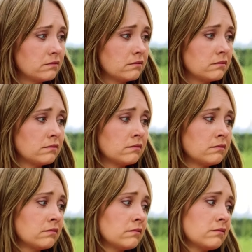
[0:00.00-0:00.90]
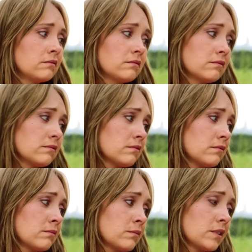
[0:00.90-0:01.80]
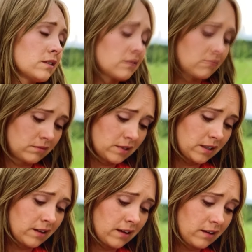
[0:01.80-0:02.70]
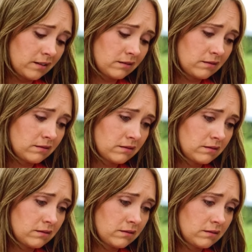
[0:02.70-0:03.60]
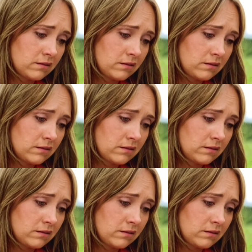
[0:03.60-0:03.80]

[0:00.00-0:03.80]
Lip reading: Nothing is said.